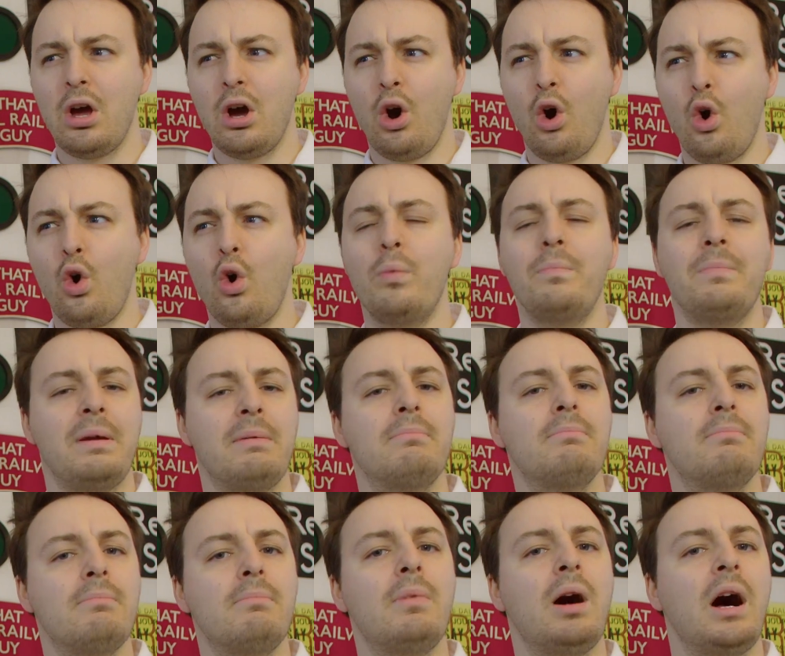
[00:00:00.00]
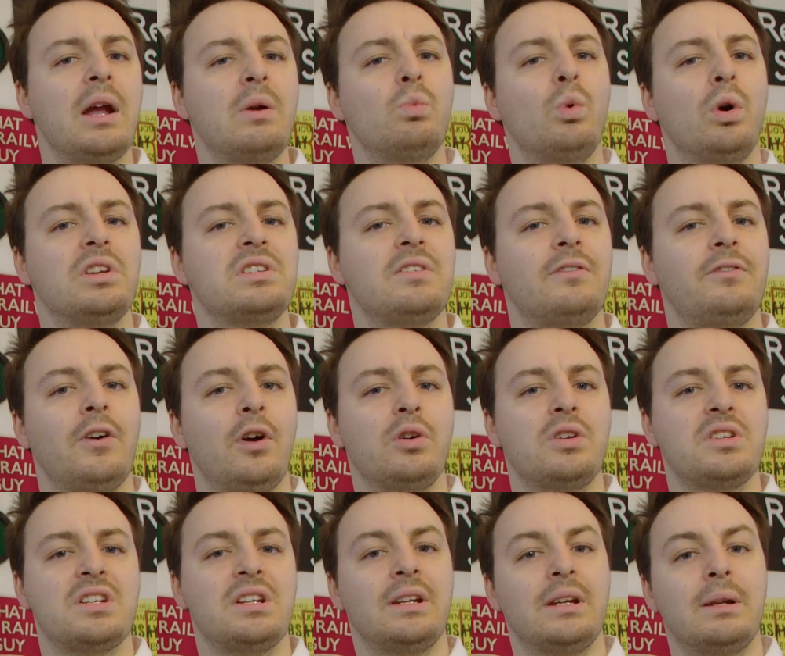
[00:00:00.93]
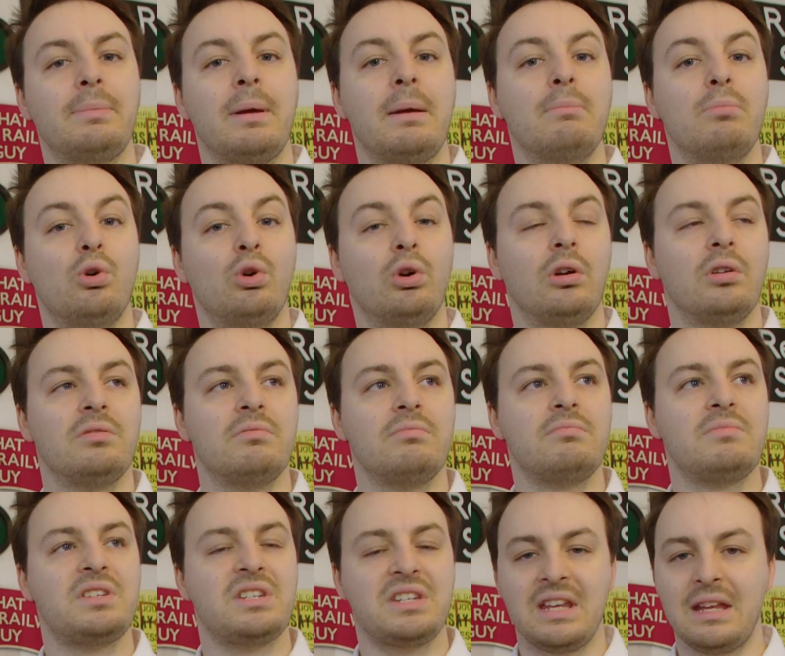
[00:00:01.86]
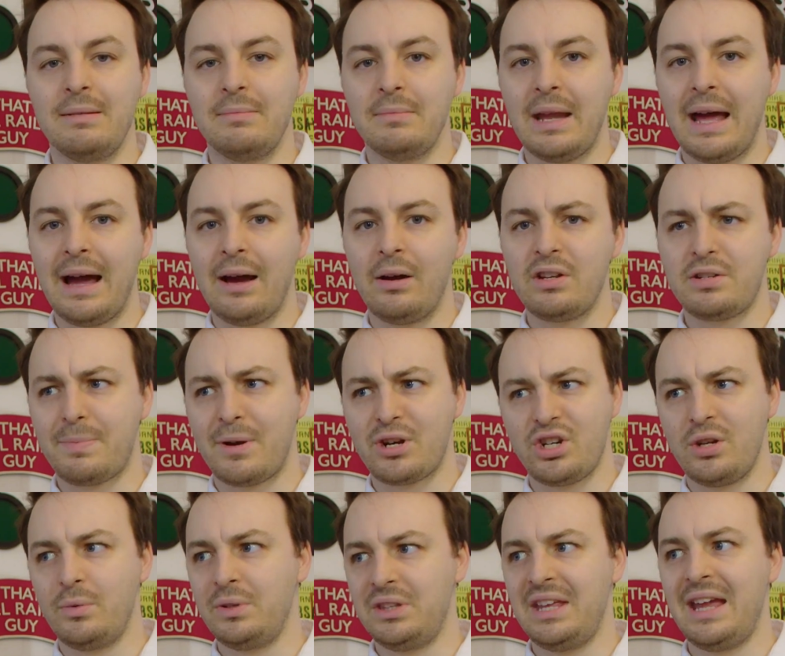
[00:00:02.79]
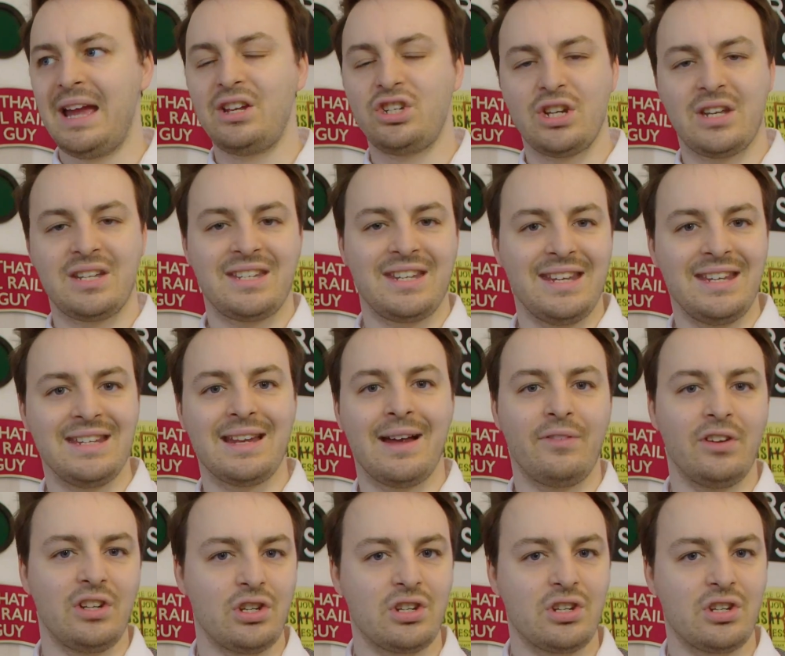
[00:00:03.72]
Hornby might want to focus a little bit more on steam now, especially with the HSTs having